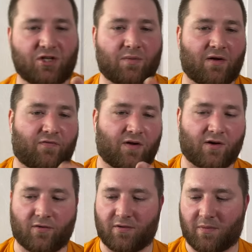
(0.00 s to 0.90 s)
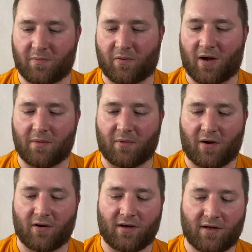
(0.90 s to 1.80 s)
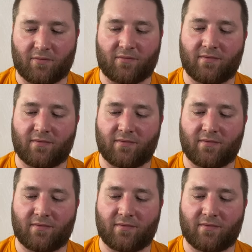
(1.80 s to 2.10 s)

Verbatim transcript: my finger with my pry bar, and